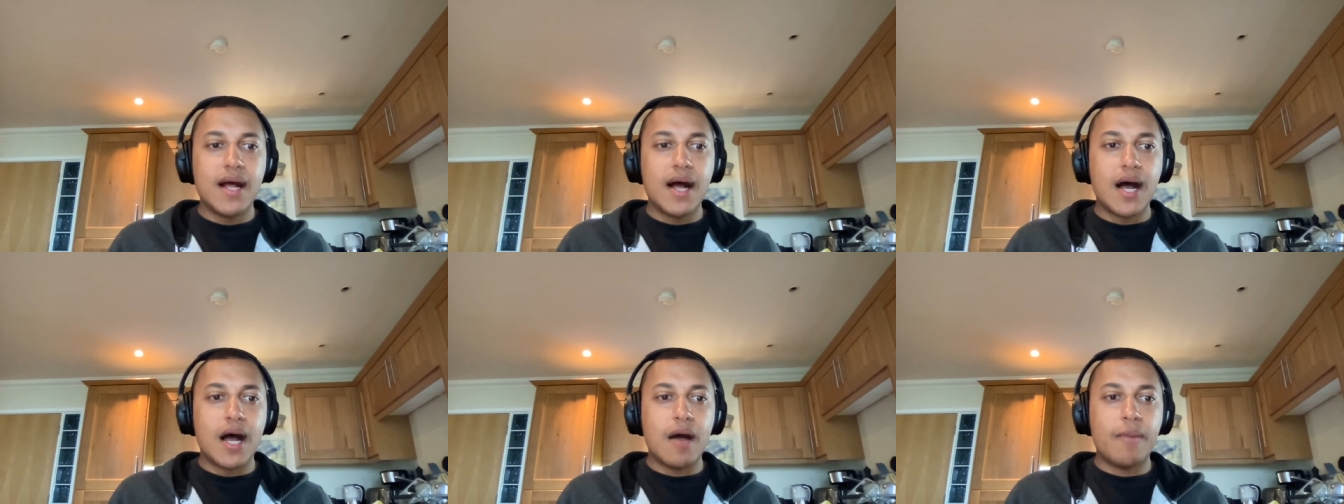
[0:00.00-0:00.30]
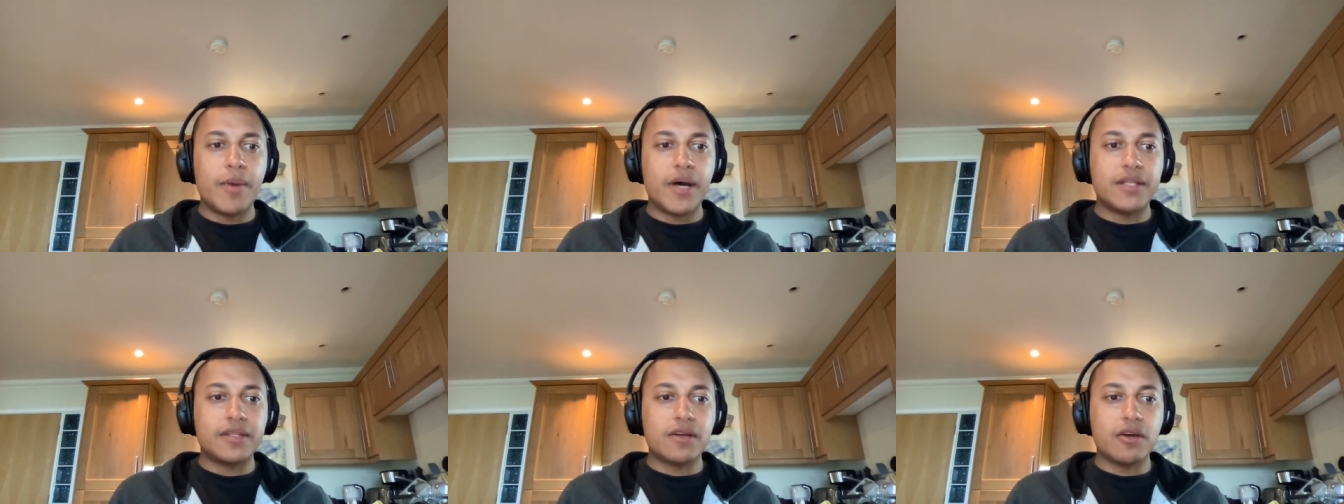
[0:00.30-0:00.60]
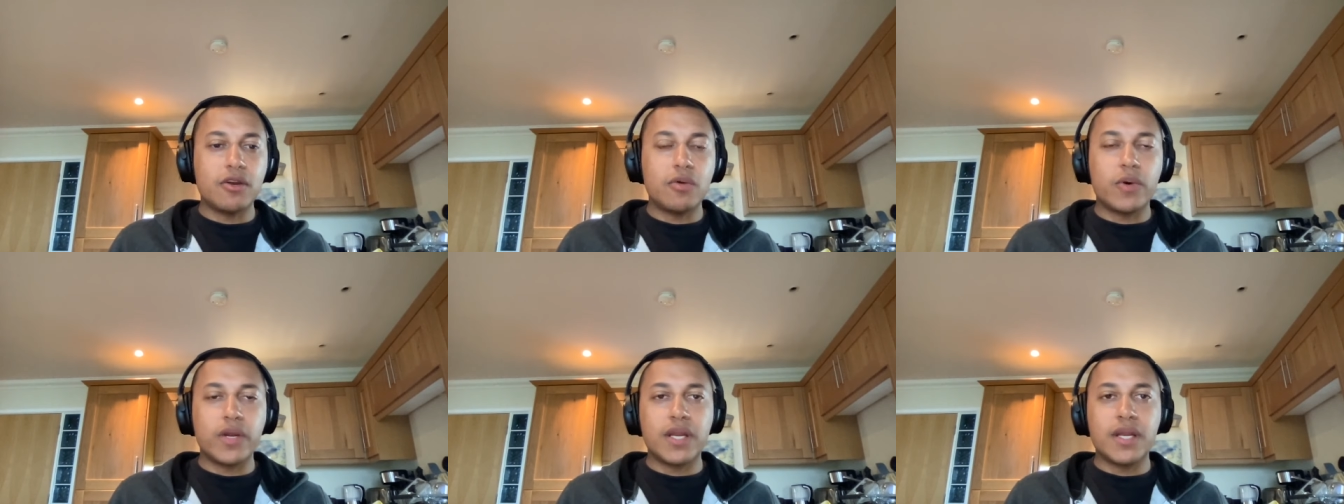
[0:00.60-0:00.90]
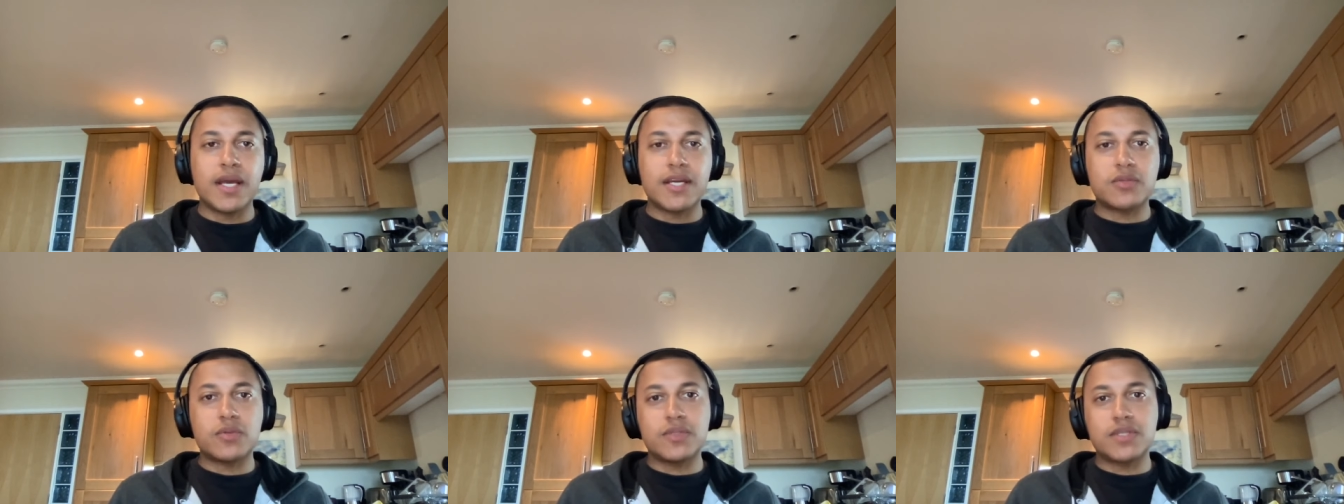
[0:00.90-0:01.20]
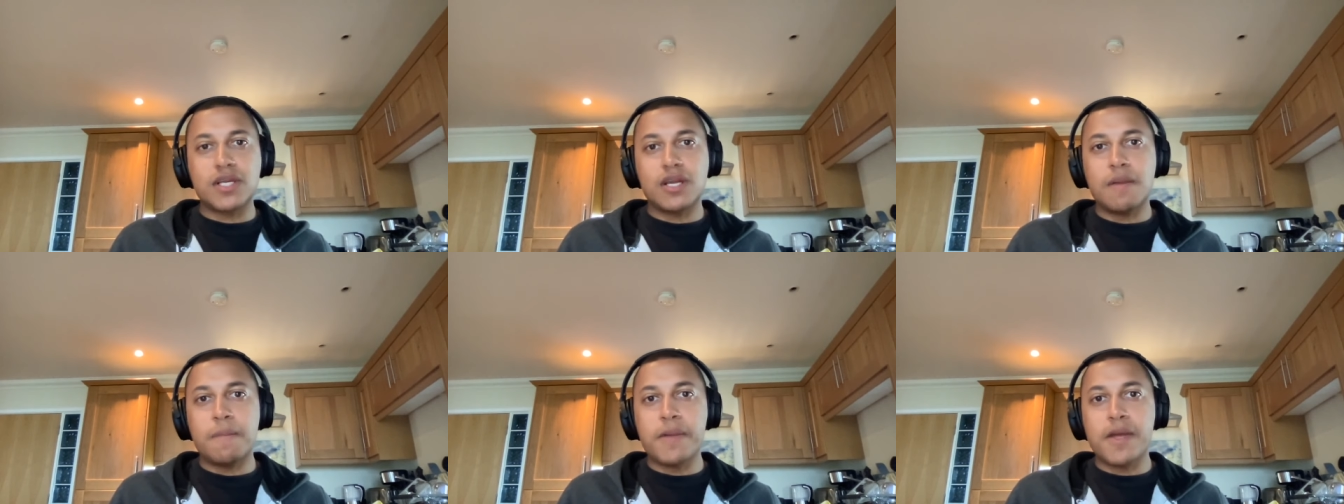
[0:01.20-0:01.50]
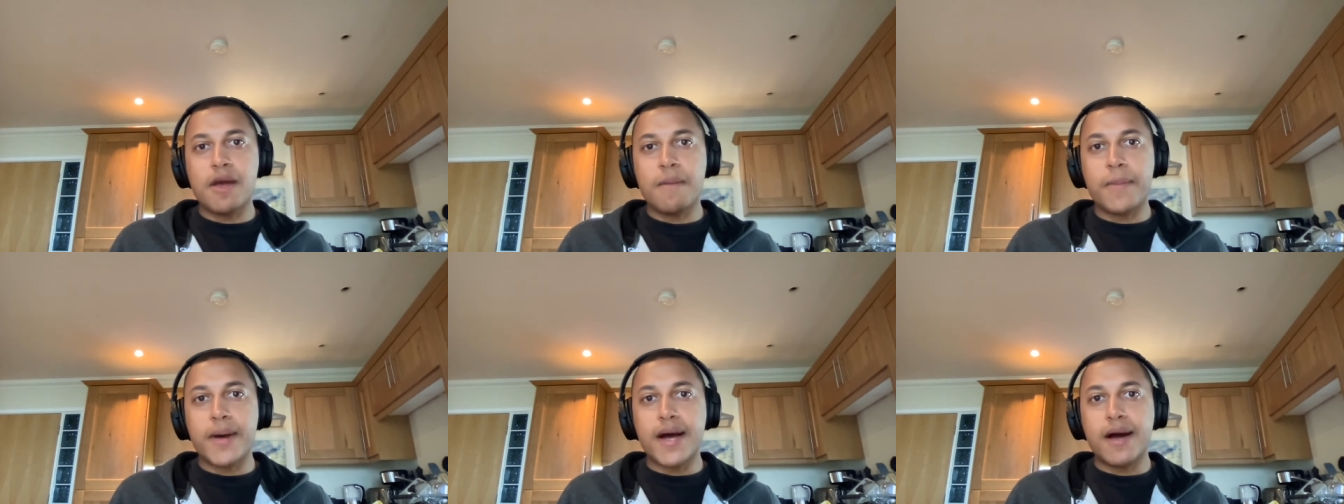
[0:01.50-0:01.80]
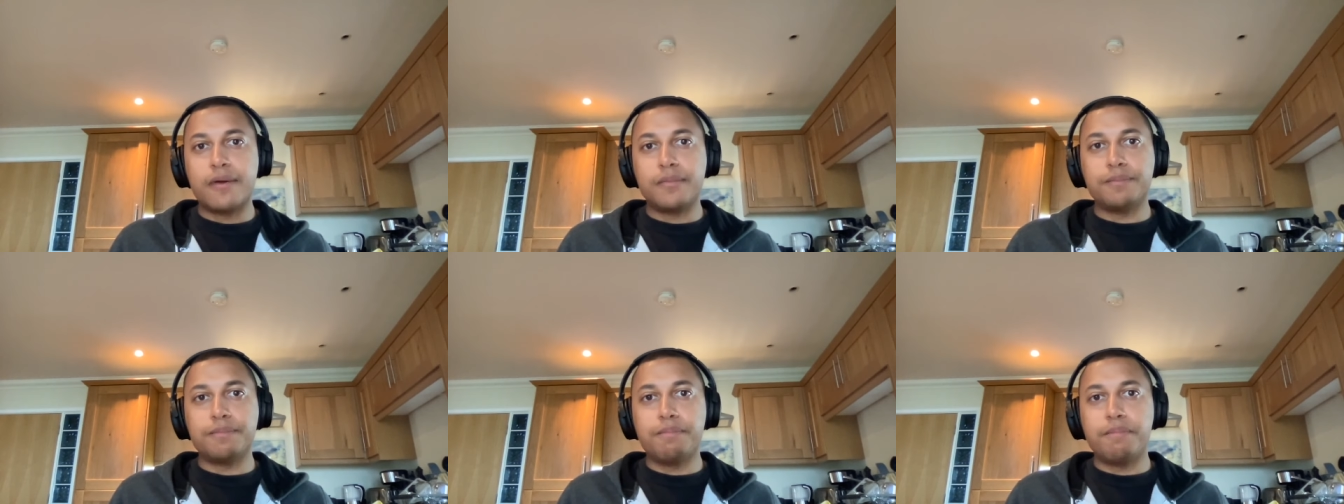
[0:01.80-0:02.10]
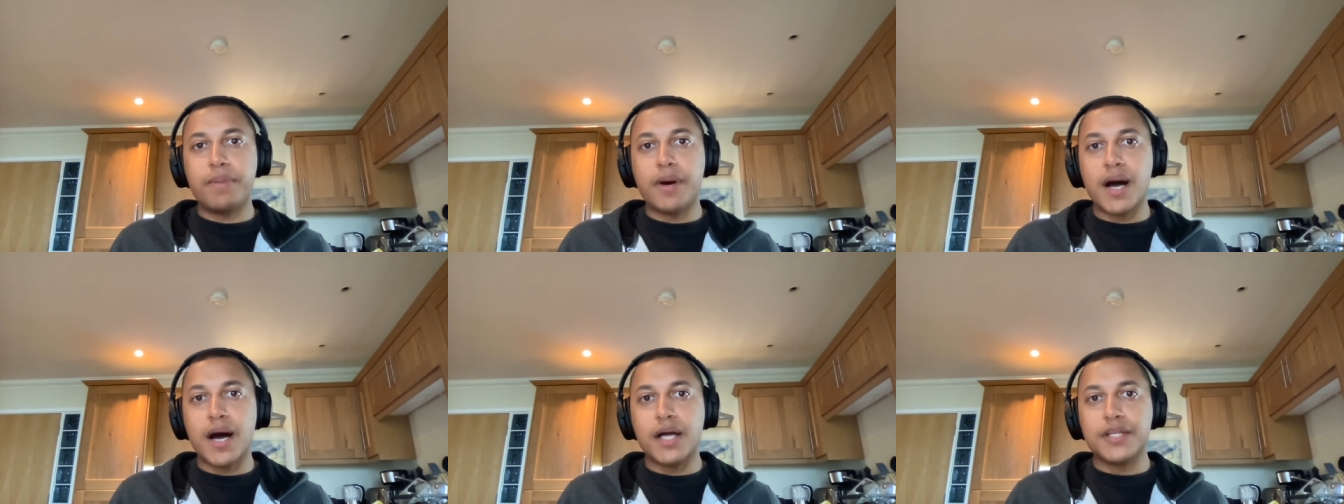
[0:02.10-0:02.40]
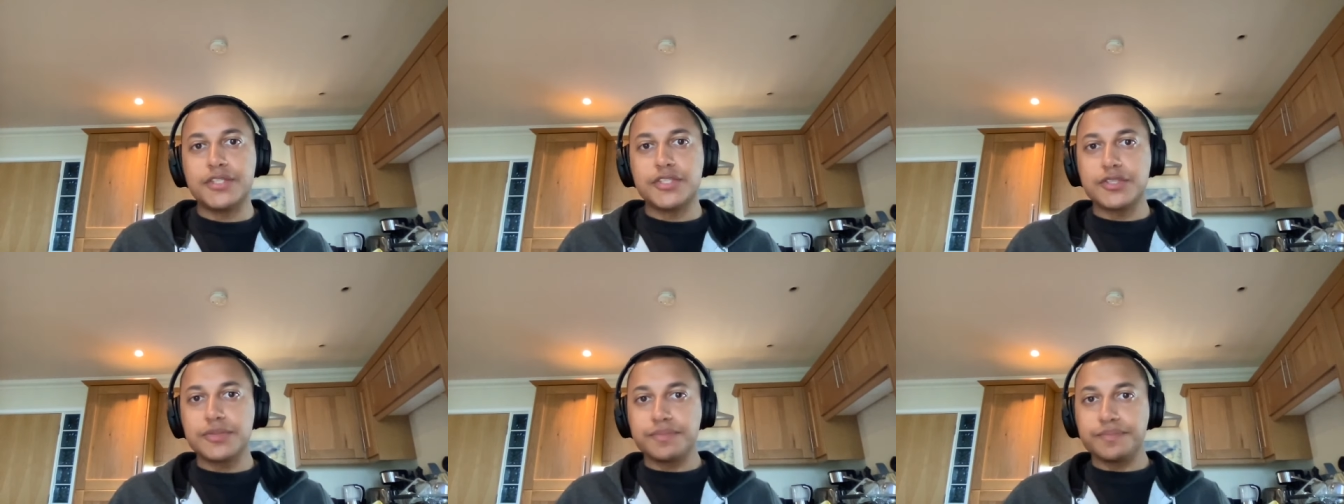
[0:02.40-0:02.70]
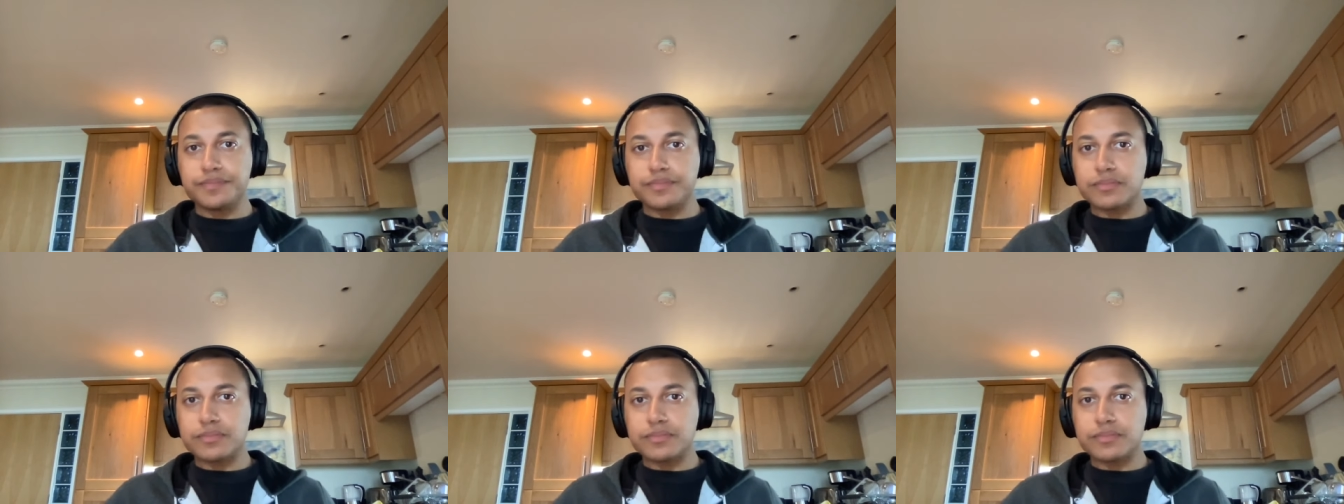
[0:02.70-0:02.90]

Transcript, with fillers: Um, I don't know what the next one's going to be about, but